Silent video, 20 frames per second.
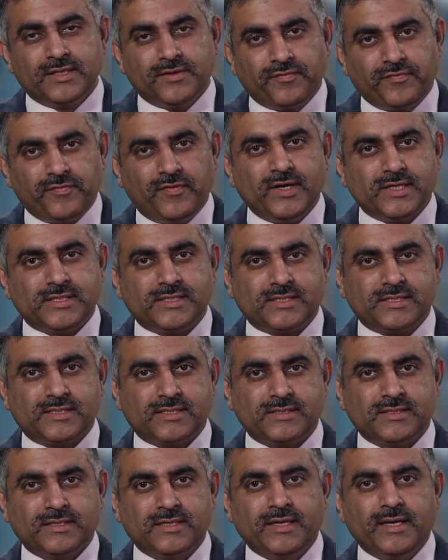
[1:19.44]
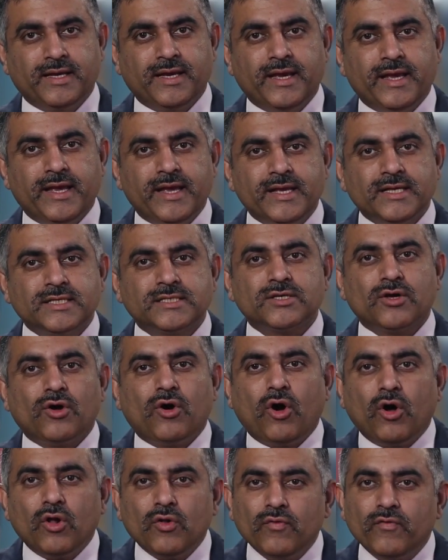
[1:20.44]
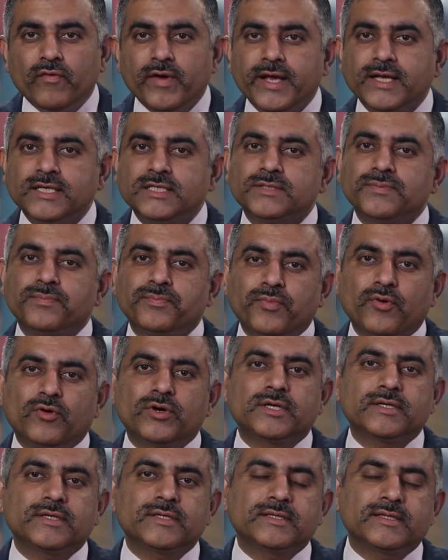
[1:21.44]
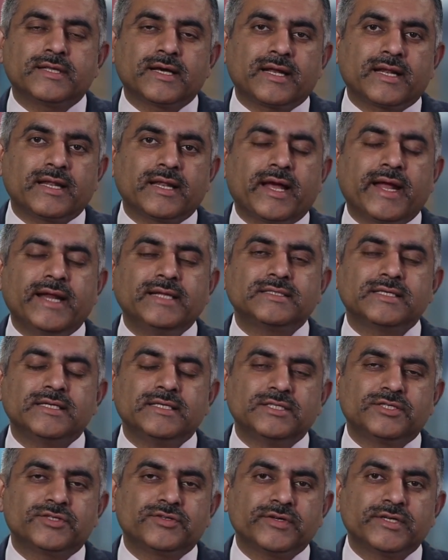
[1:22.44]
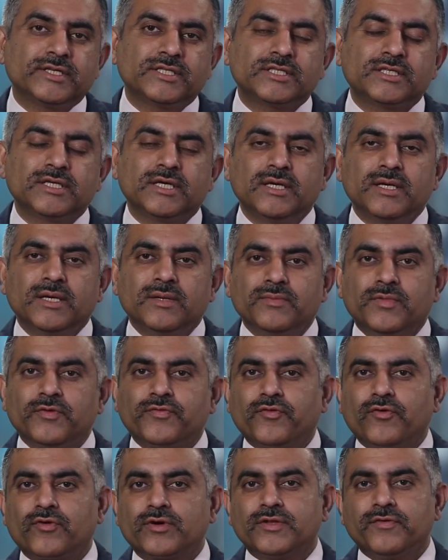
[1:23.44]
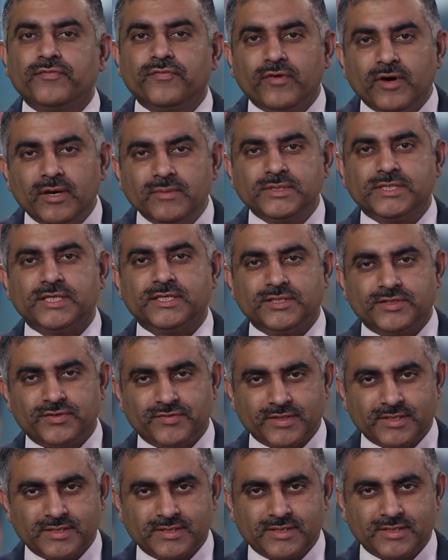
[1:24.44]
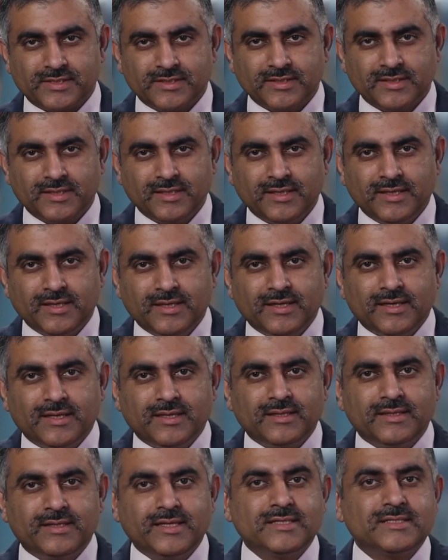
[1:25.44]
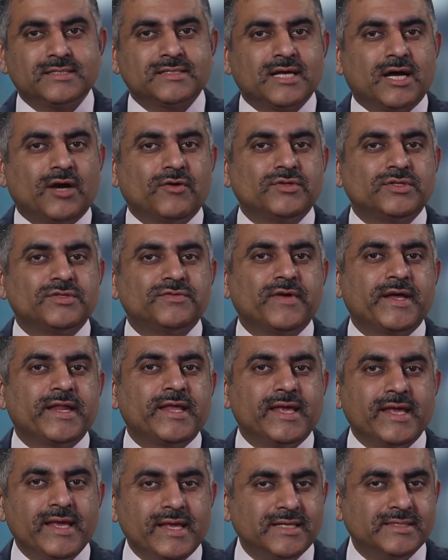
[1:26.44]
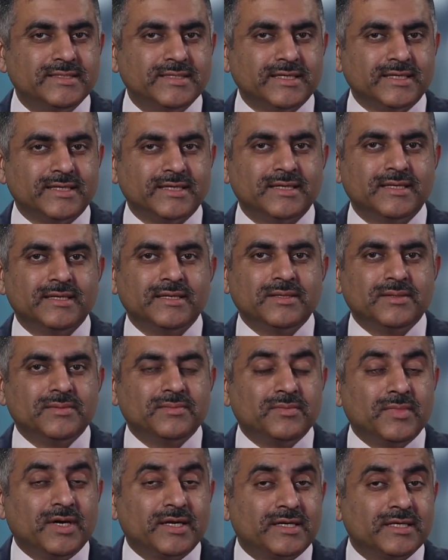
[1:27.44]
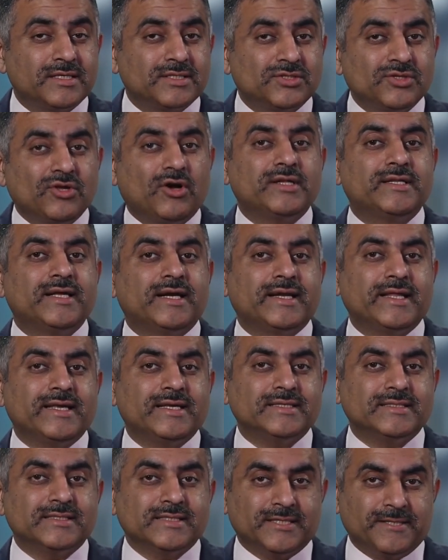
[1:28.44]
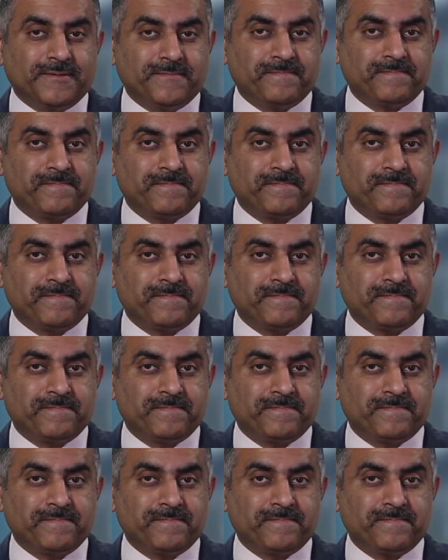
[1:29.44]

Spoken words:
The first is always put the client's interest before the firm's interest. This sounds very easy, but is not that easy.